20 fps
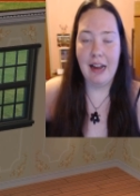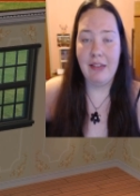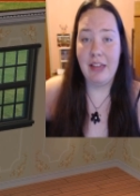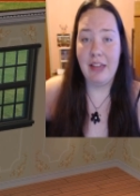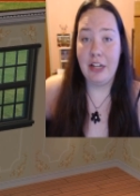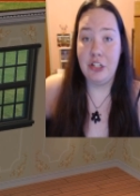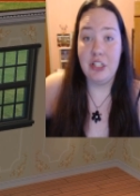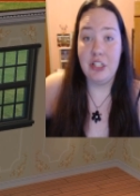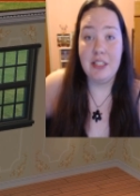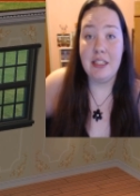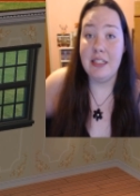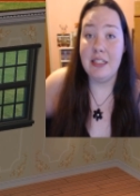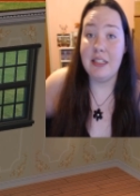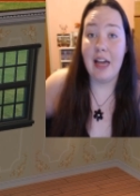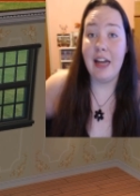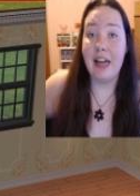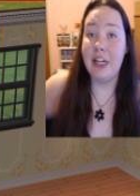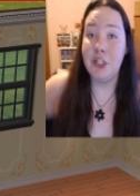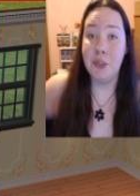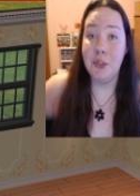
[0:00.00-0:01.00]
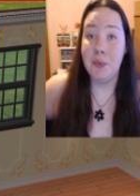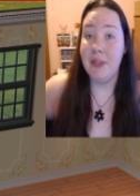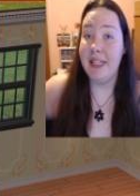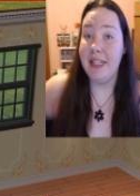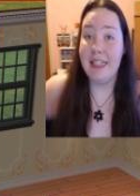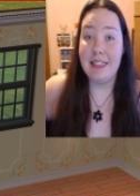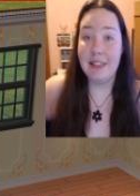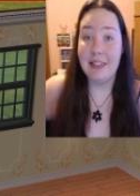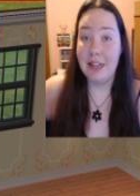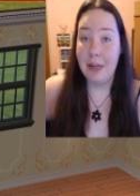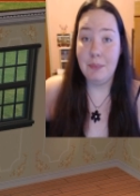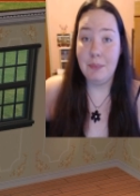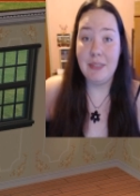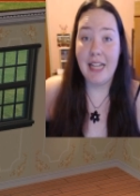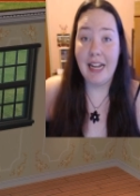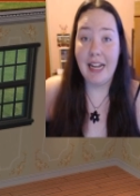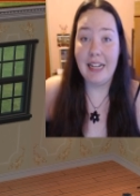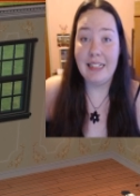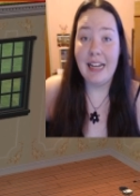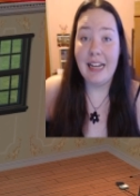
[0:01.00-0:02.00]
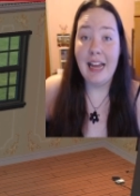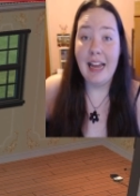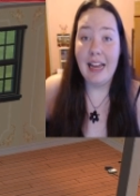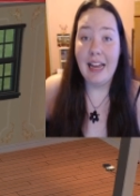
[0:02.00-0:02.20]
and they just decided to release an update.